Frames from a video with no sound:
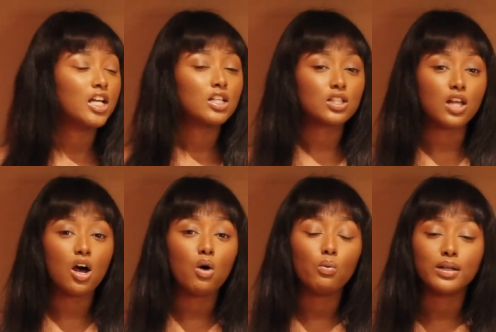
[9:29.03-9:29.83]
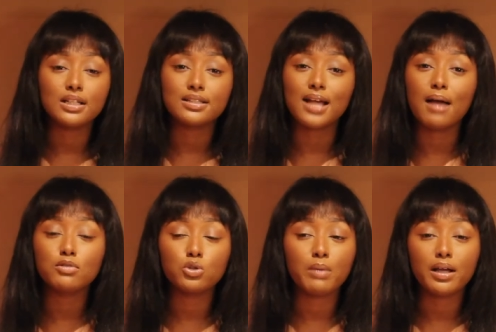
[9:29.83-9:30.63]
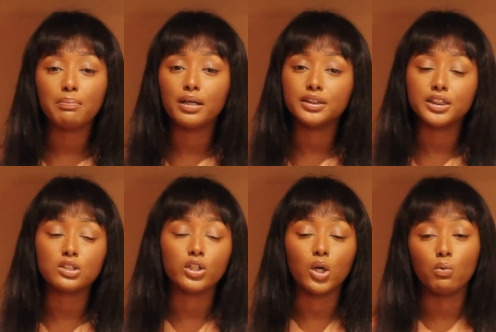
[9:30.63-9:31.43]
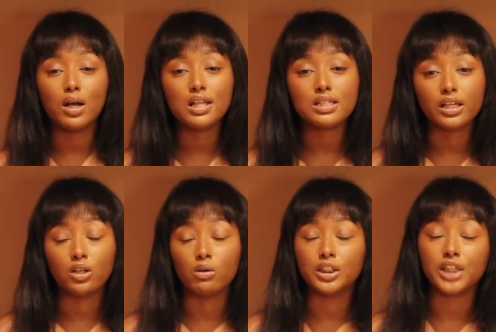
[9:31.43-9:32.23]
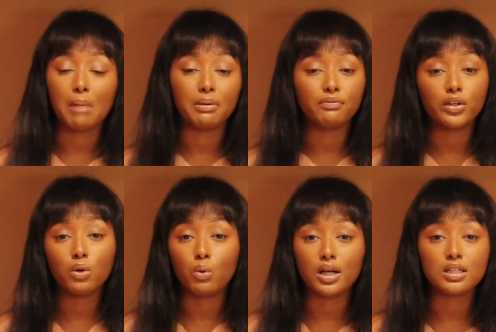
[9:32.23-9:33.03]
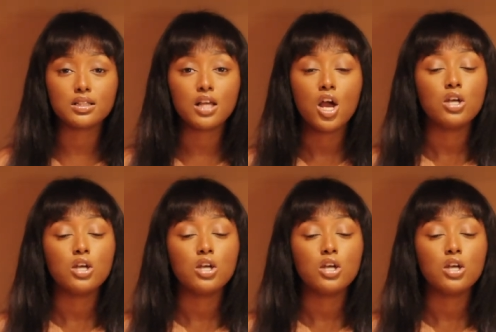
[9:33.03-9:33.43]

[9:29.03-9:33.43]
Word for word: So when it's time to make a purchase on your wants, so you're going shopping for your wants,